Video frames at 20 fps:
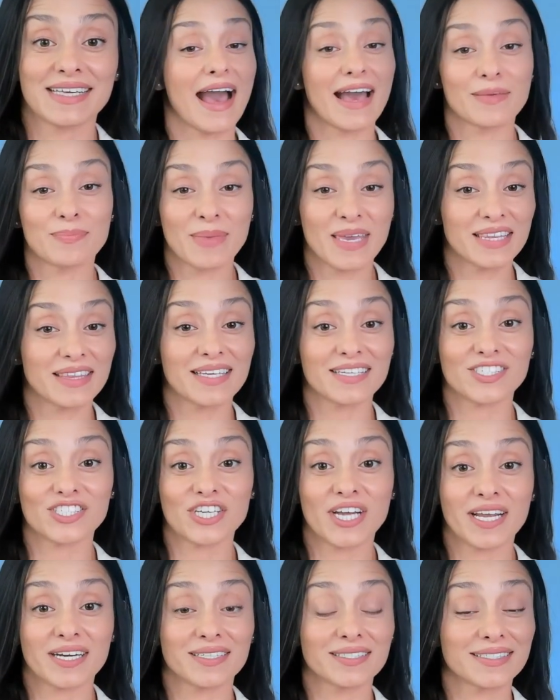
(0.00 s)
I made this
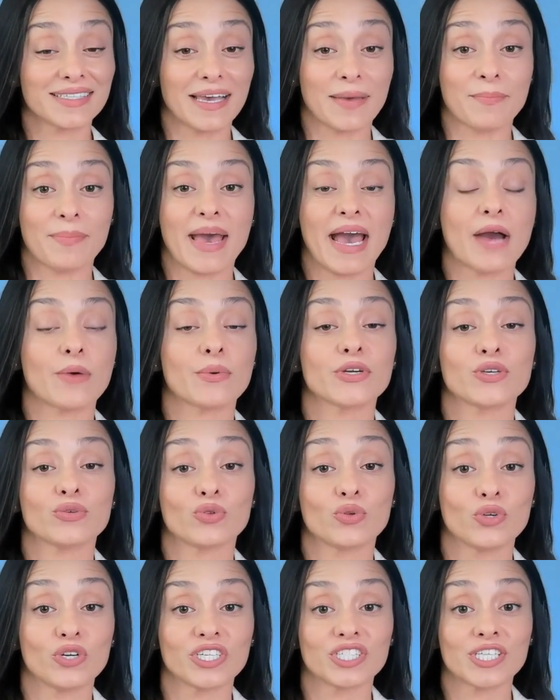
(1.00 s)
channel to empower you
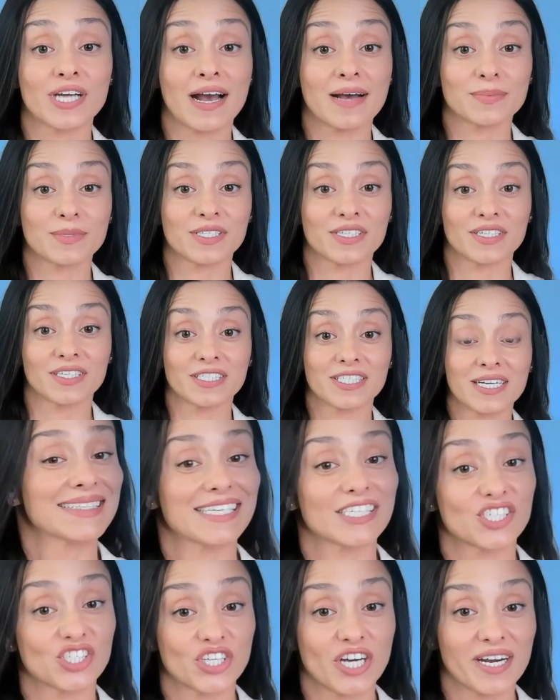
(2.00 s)
through your job search,
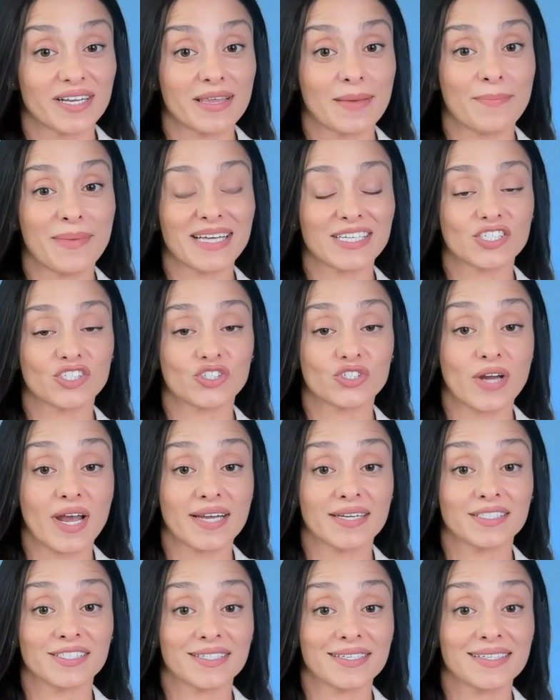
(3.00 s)
to share the best
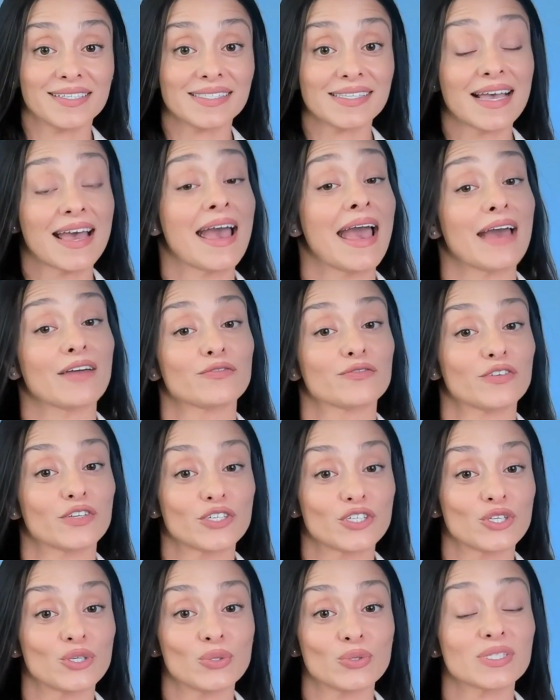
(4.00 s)
strategies, and for
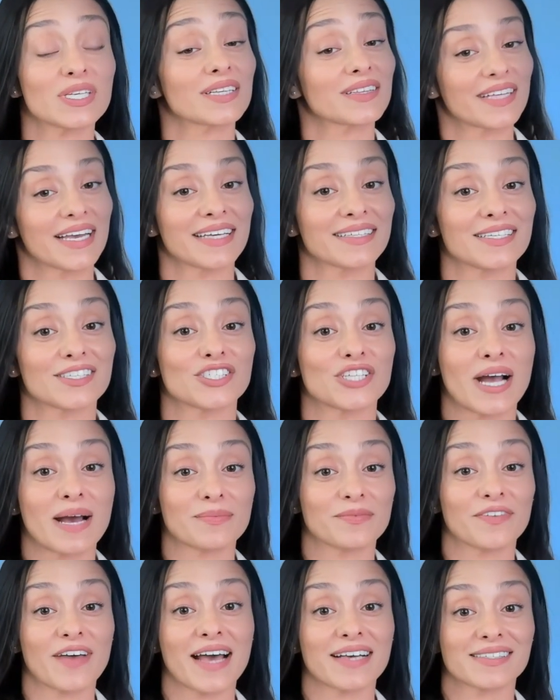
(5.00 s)
you to land a
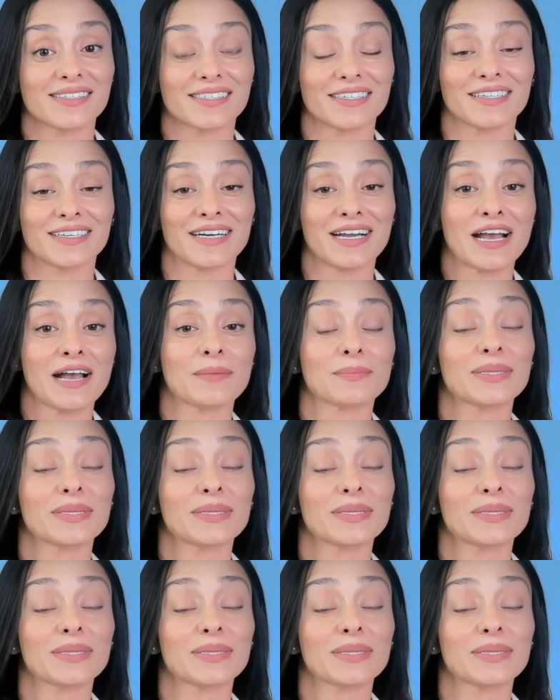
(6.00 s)
job faster.